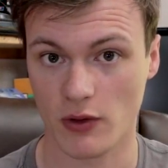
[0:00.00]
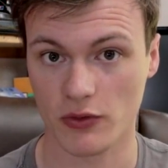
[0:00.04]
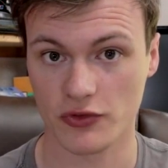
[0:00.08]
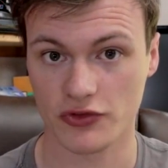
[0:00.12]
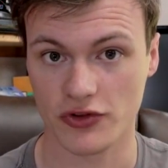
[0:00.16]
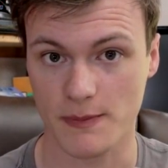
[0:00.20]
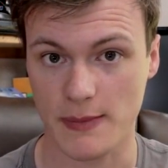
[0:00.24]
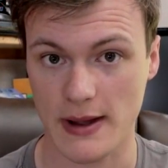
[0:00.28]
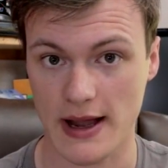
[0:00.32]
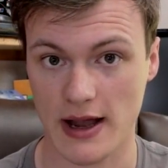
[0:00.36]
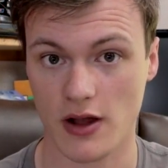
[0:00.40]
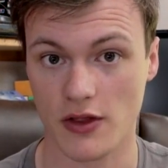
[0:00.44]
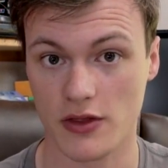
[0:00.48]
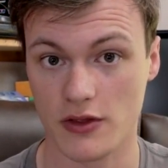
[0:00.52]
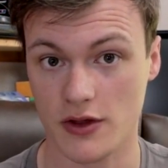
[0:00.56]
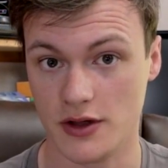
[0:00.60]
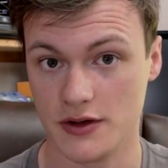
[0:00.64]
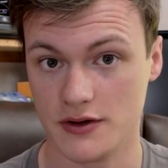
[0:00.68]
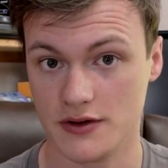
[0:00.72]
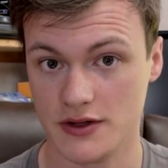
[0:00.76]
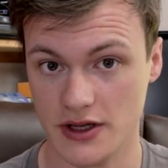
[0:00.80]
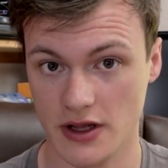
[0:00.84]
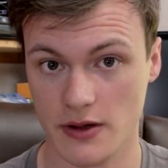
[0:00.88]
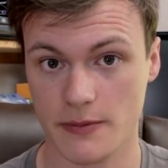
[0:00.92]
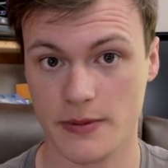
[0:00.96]
volts to power
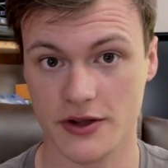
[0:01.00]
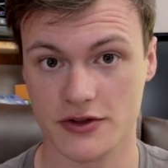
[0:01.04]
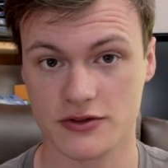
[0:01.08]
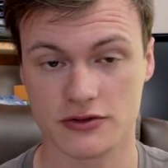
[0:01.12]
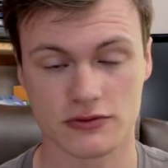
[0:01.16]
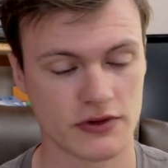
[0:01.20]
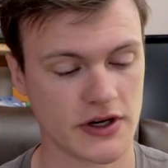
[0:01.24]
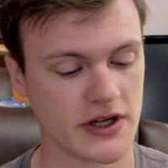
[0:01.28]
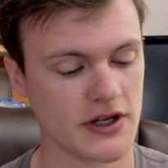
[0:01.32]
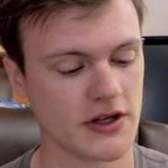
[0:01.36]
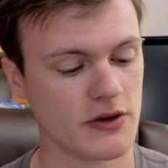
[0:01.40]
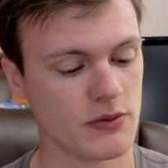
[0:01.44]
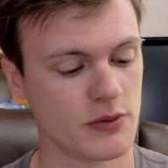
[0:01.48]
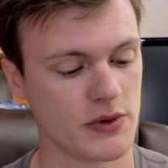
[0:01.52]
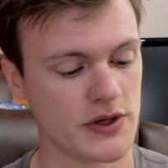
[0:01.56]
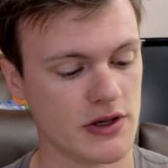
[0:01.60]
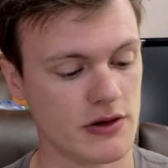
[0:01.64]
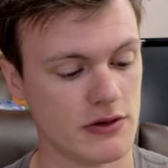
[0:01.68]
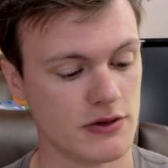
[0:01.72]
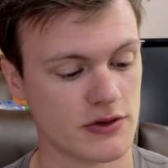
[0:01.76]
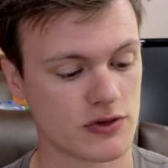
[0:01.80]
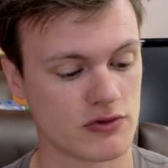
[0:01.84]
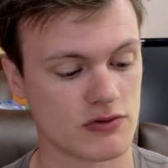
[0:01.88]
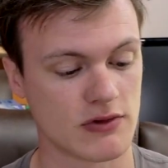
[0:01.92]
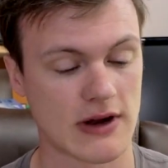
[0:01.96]
the NeoPixel ring. We
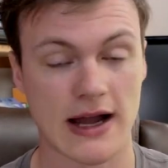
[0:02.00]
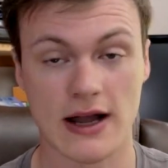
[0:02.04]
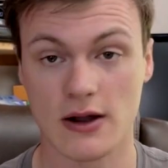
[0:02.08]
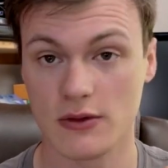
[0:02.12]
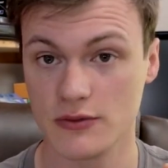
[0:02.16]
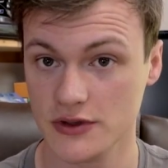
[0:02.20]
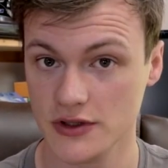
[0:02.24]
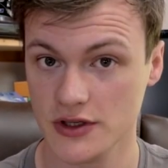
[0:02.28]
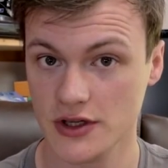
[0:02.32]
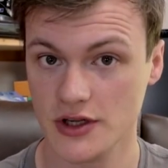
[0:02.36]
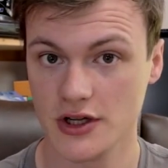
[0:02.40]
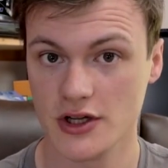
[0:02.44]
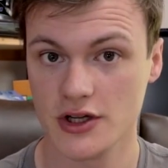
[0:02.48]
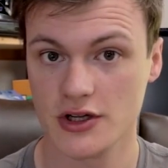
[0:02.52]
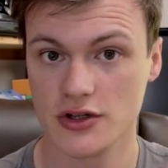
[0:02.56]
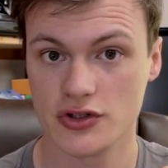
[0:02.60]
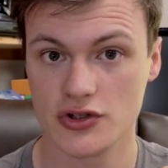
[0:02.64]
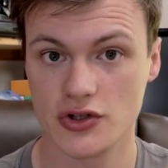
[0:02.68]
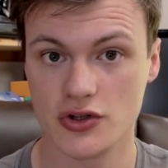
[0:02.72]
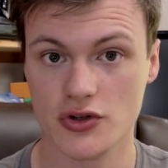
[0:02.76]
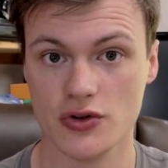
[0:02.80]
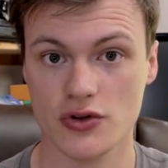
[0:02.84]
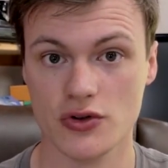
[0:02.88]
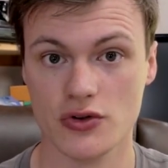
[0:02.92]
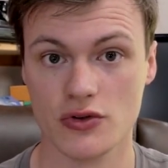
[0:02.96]
use ground
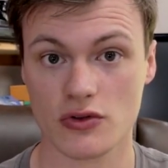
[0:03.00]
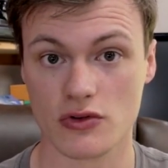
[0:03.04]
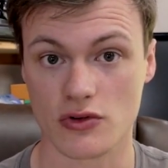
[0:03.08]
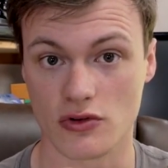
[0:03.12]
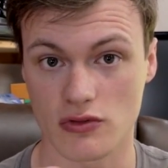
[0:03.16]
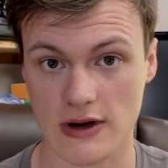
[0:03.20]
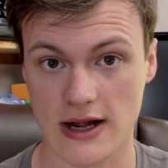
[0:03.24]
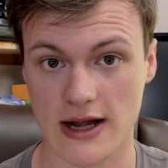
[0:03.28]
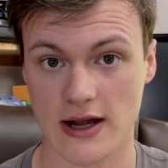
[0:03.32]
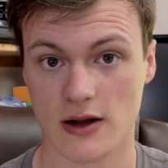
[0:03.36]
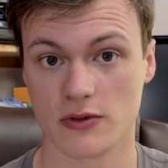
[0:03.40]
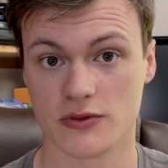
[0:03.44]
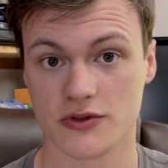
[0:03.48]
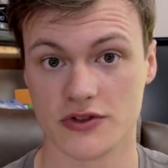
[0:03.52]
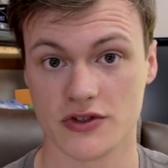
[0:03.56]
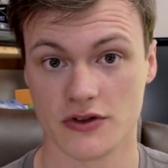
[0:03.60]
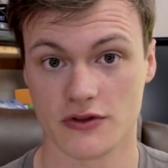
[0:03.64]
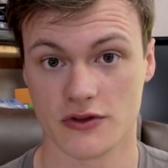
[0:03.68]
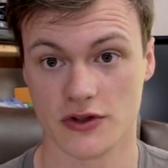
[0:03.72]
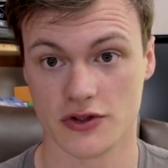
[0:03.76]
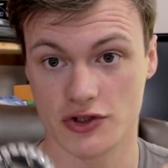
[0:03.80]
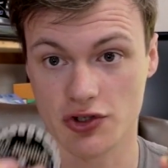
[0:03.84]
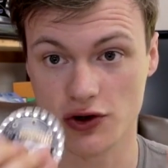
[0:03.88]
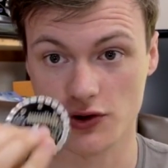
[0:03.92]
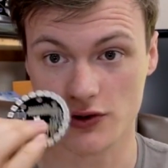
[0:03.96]
to ground
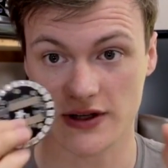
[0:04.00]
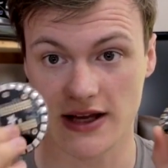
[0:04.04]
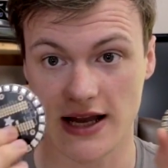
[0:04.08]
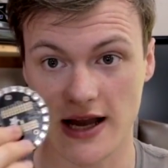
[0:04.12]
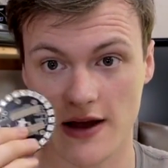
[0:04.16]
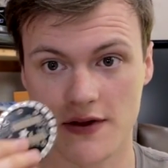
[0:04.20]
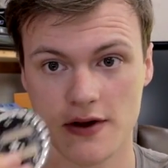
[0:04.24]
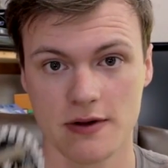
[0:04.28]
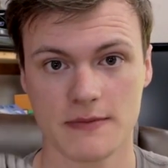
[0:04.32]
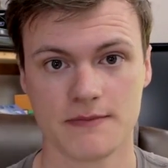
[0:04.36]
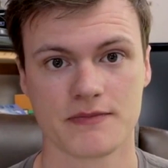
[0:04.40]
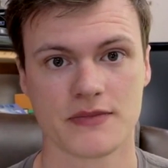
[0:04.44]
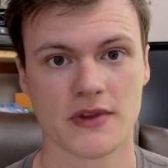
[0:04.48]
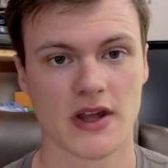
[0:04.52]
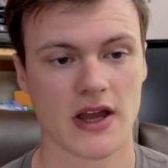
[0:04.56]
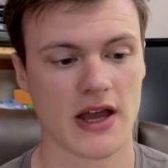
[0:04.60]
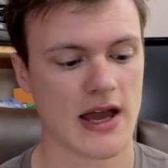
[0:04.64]
the two together,